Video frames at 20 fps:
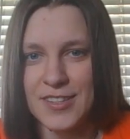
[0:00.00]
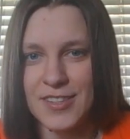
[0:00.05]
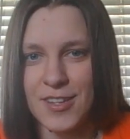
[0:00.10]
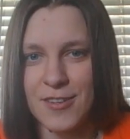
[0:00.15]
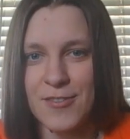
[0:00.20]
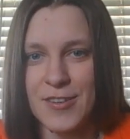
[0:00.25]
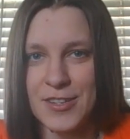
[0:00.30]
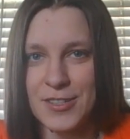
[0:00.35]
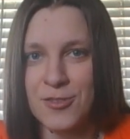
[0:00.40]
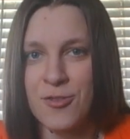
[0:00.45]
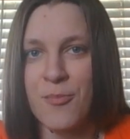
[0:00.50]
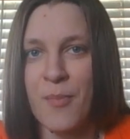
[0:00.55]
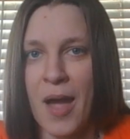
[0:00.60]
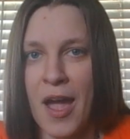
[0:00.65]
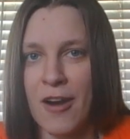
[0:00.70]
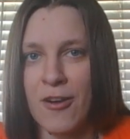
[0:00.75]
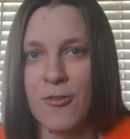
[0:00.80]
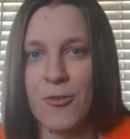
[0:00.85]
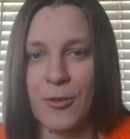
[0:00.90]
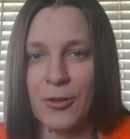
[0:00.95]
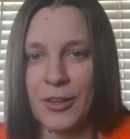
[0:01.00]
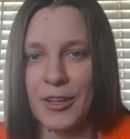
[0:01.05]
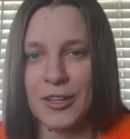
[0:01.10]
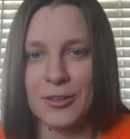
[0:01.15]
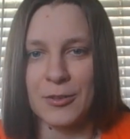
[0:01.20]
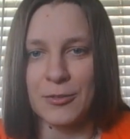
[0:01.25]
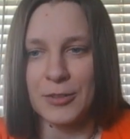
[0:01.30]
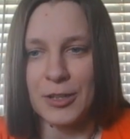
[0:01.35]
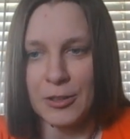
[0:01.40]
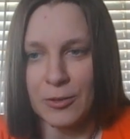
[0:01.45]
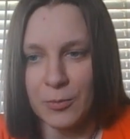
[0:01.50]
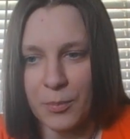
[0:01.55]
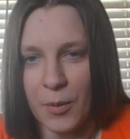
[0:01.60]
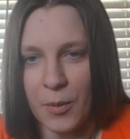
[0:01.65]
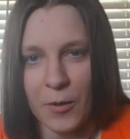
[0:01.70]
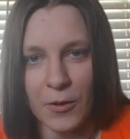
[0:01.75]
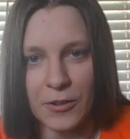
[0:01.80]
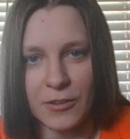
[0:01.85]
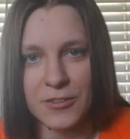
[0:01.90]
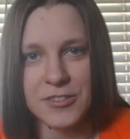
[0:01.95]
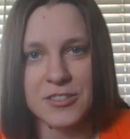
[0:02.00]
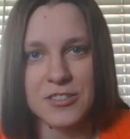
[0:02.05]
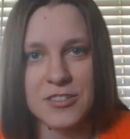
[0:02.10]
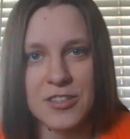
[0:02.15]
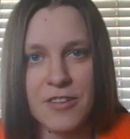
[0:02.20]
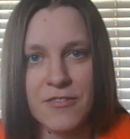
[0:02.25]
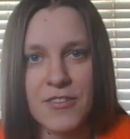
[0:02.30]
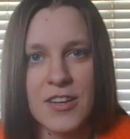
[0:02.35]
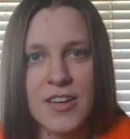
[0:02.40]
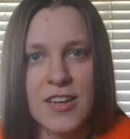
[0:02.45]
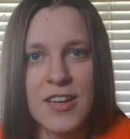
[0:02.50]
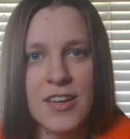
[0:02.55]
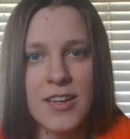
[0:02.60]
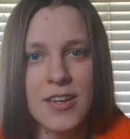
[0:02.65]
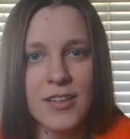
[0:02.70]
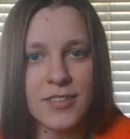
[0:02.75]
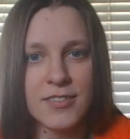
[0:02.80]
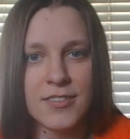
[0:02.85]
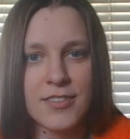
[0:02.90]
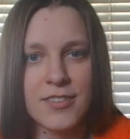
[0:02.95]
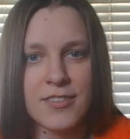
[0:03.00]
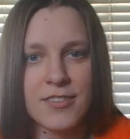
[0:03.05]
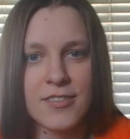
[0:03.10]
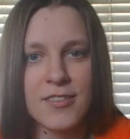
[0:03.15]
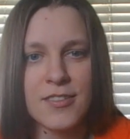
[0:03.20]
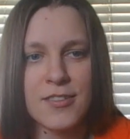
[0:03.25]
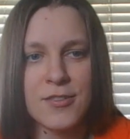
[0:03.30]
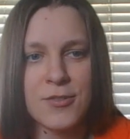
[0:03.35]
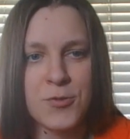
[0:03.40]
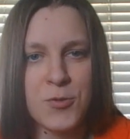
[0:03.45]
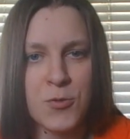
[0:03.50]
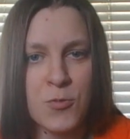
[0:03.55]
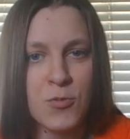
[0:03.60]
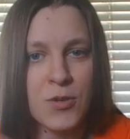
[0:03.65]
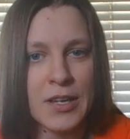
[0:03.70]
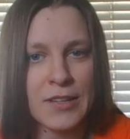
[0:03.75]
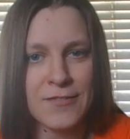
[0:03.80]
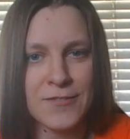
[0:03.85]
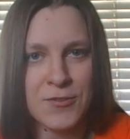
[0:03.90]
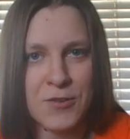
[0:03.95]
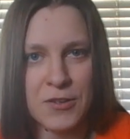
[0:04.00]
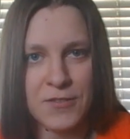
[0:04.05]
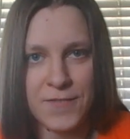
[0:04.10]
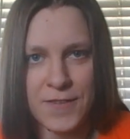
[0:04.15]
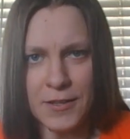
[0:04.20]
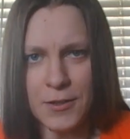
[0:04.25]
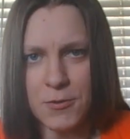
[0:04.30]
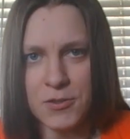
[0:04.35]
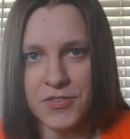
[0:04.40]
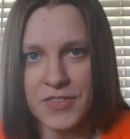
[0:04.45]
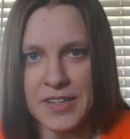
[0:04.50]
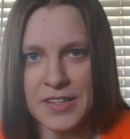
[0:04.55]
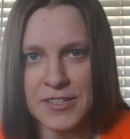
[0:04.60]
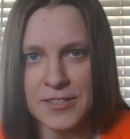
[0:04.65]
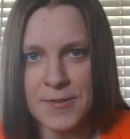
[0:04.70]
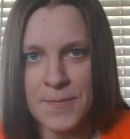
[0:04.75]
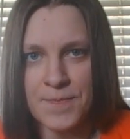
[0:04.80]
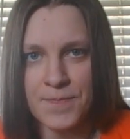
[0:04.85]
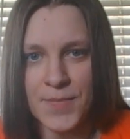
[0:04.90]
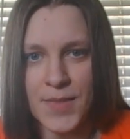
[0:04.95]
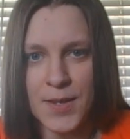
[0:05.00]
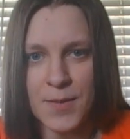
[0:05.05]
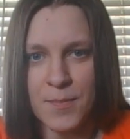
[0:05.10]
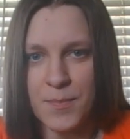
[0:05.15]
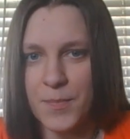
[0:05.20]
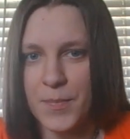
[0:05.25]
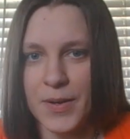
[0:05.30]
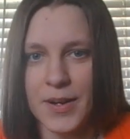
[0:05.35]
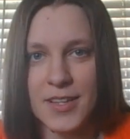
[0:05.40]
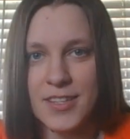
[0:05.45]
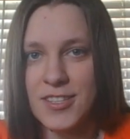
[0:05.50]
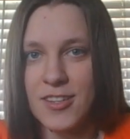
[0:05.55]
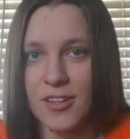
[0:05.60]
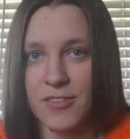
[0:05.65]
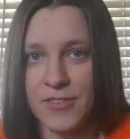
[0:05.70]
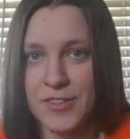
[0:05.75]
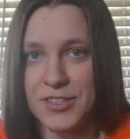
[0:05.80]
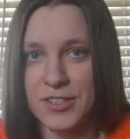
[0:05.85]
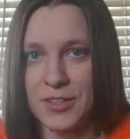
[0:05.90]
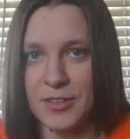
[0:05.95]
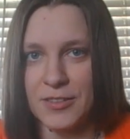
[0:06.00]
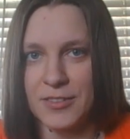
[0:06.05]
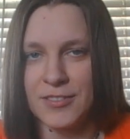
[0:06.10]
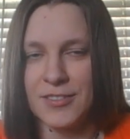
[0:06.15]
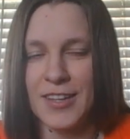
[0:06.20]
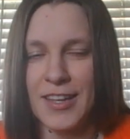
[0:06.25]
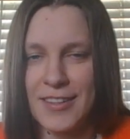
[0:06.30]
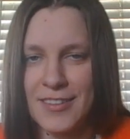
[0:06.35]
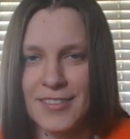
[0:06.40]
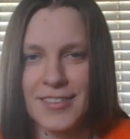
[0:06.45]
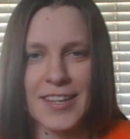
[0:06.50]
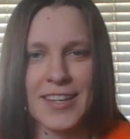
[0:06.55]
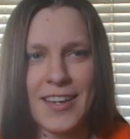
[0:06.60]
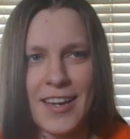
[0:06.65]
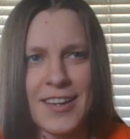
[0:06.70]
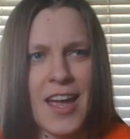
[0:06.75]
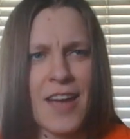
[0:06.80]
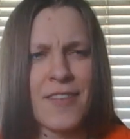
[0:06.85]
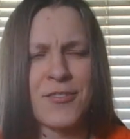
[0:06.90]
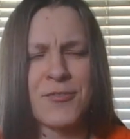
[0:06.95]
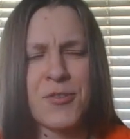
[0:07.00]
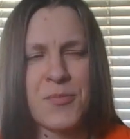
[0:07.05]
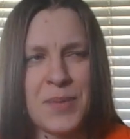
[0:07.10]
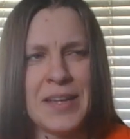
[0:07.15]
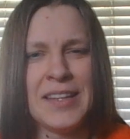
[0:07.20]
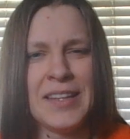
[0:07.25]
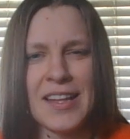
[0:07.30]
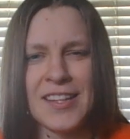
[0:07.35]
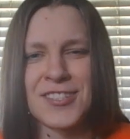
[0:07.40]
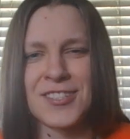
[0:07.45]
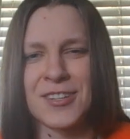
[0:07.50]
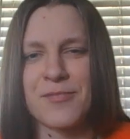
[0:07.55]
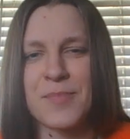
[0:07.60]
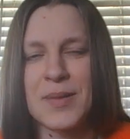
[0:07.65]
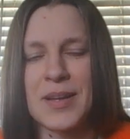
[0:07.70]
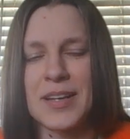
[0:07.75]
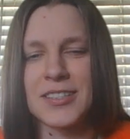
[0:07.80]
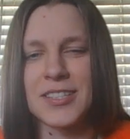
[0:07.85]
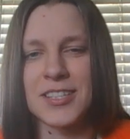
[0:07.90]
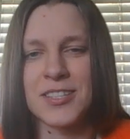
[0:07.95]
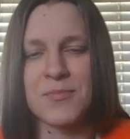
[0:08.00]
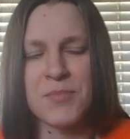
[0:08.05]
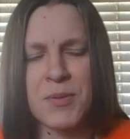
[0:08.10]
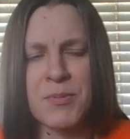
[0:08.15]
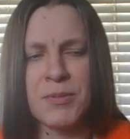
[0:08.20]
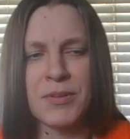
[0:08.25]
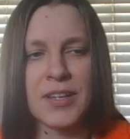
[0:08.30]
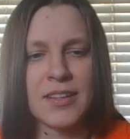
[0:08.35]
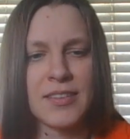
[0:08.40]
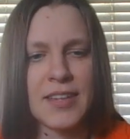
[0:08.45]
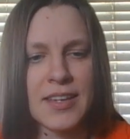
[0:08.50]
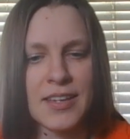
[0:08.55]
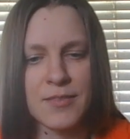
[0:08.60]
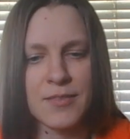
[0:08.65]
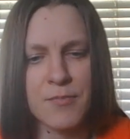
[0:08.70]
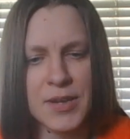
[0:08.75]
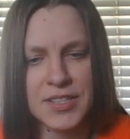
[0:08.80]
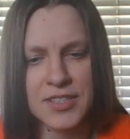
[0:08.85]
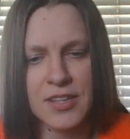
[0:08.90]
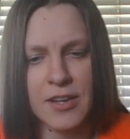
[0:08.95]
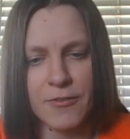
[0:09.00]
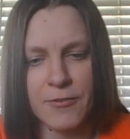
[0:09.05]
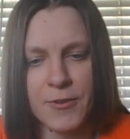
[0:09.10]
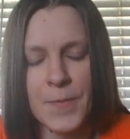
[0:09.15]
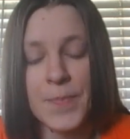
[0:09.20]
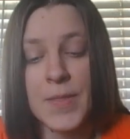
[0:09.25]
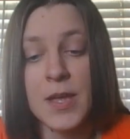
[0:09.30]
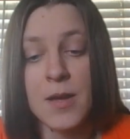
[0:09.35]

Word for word: There is no matter or like little particles and stuff. You can feel those things, but it's not physical. And like I have to repeat that stuff because like some people can like mix it up.